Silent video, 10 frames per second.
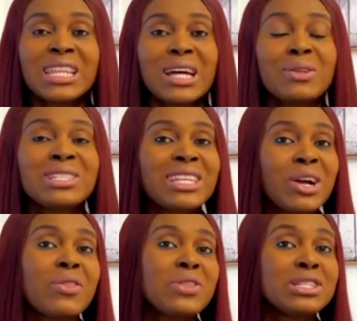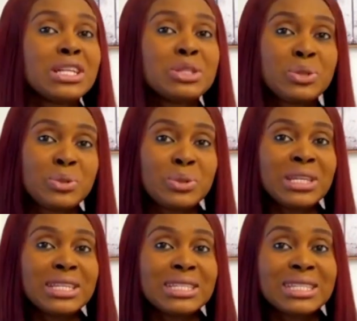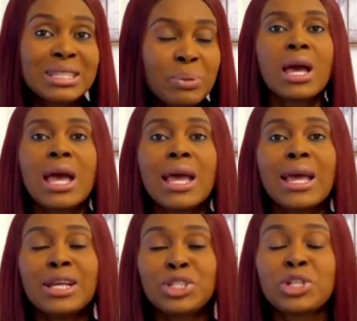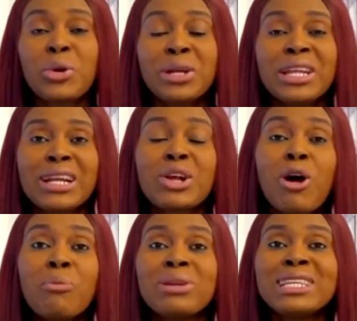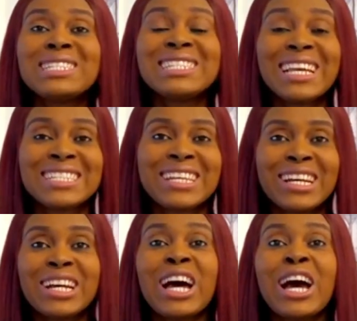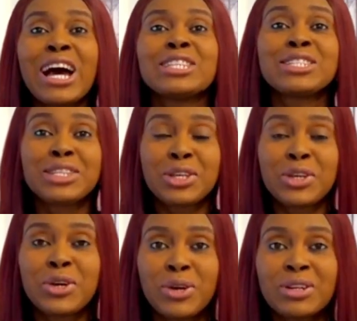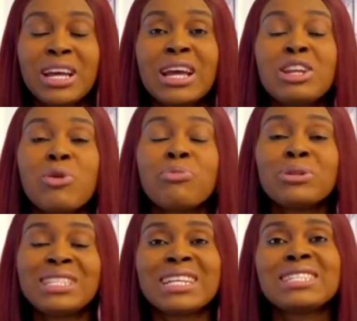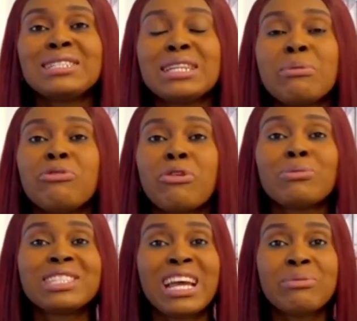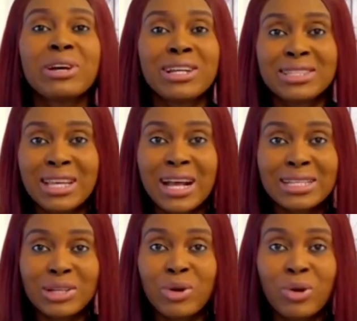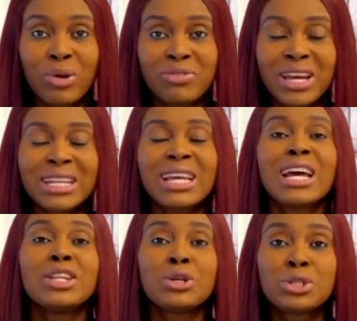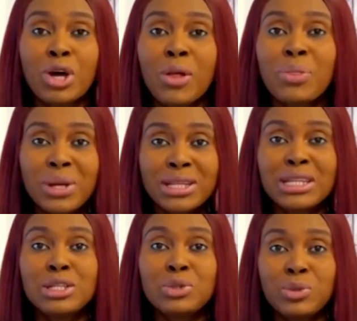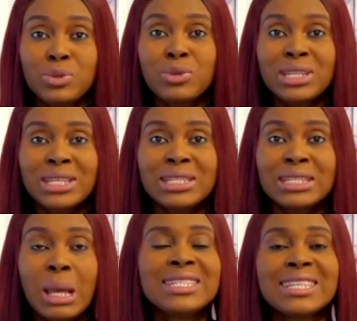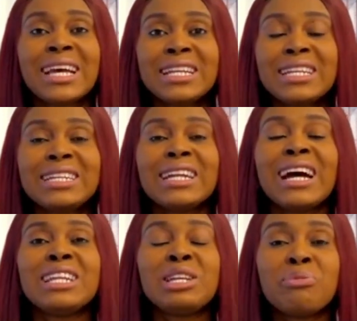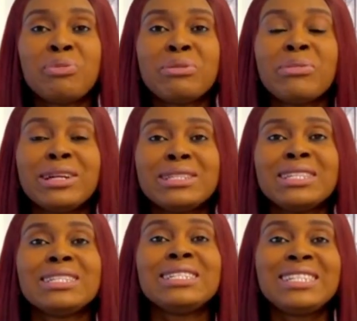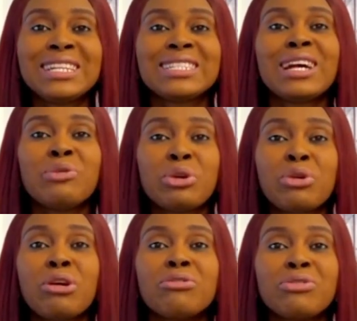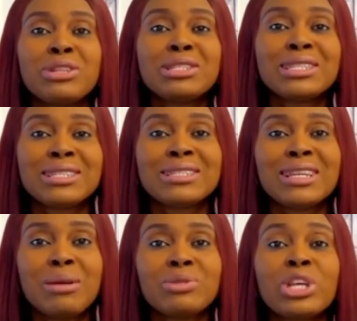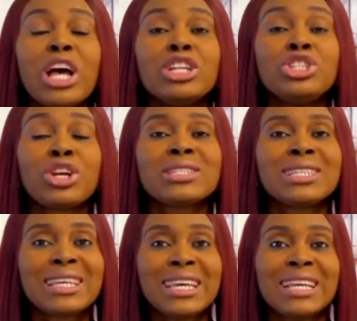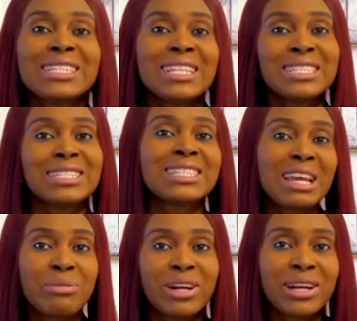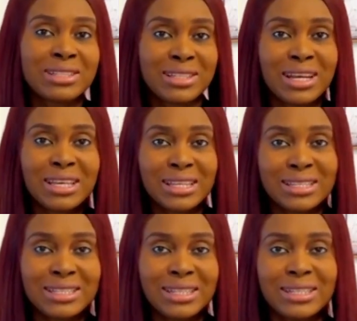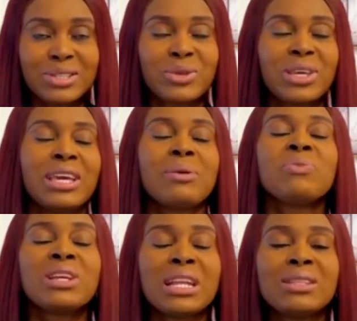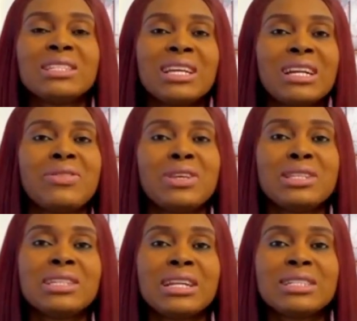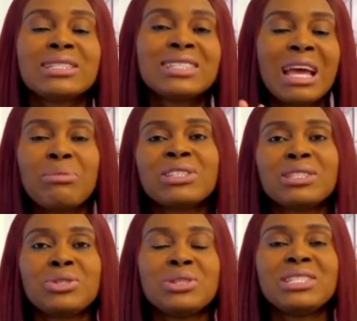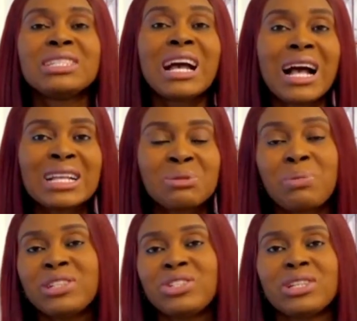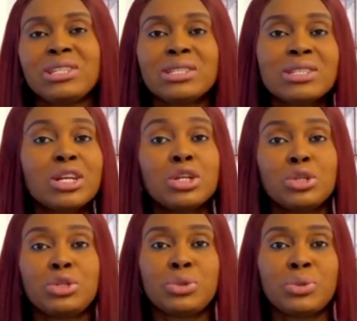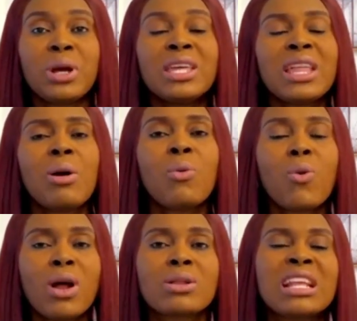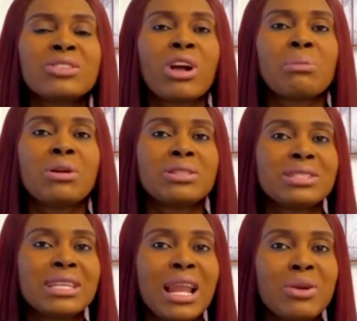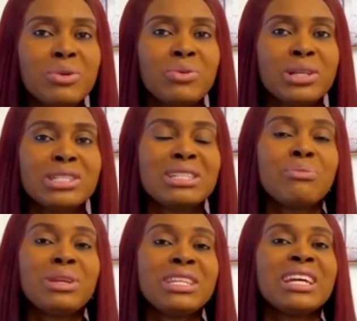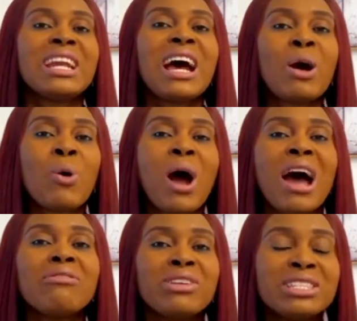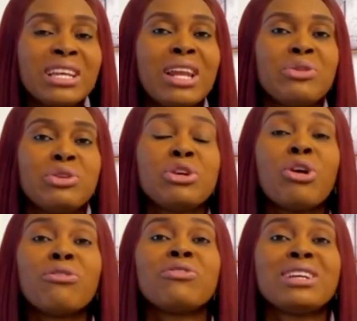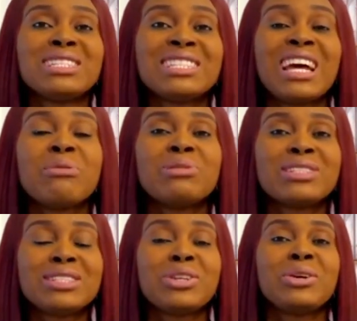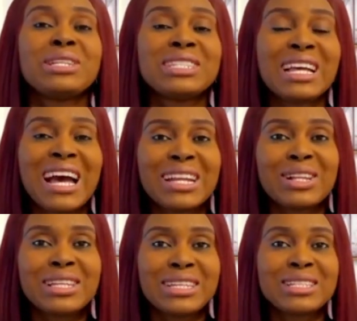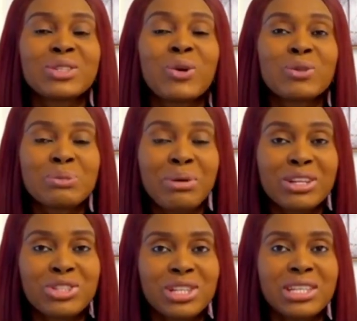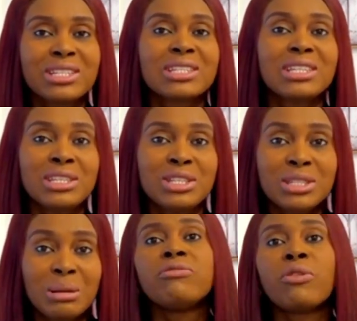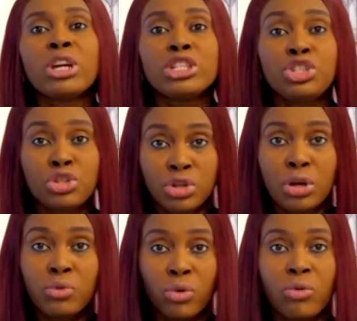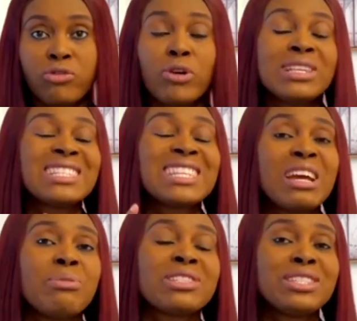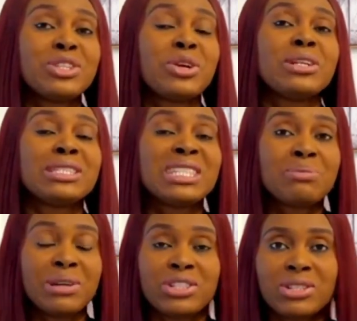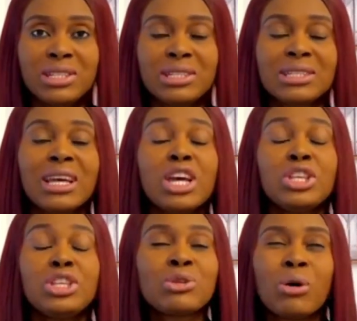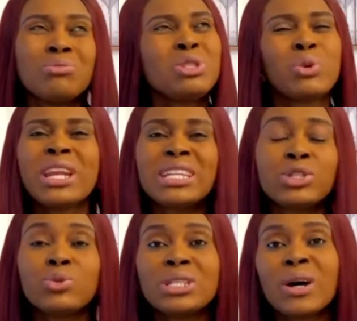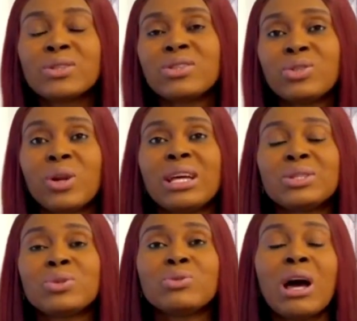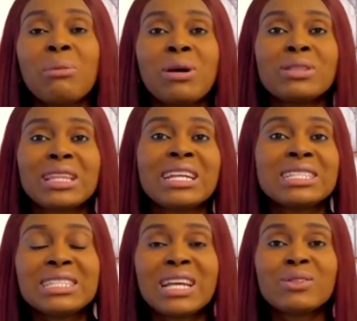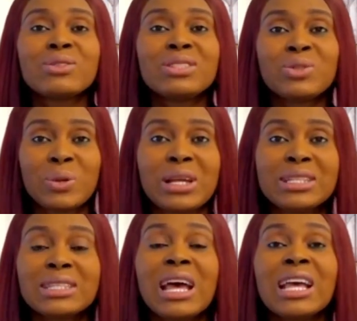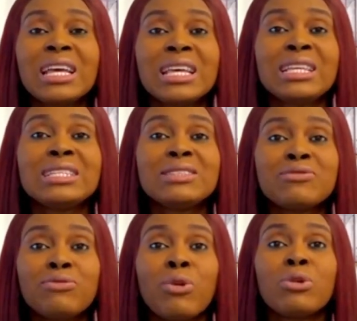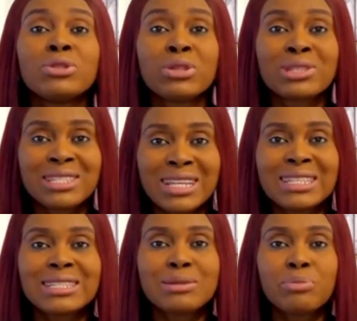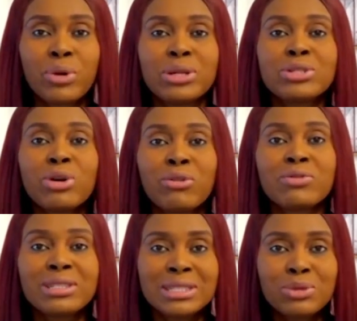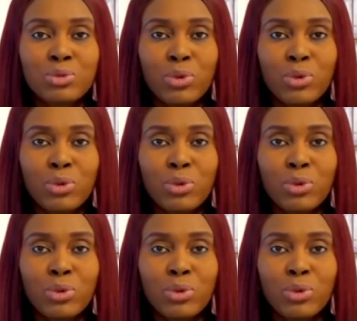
Now, the second thing they do is ensuring that companies' data are secured, you know, protecting them from cyber attacks and all of that. The third thing they do is designing and implementing data recovery systems just in case there's a cyber attack incident, okay? Now, these are the things that cybersecurity specialists do. Now, what let's talk about the salary range. The median or average salary of a cybersecurity analyst or specialist is uh, for a junior role for a cybersecurity specialist uh, between $82,000 to about $90,000 is for the starting point of this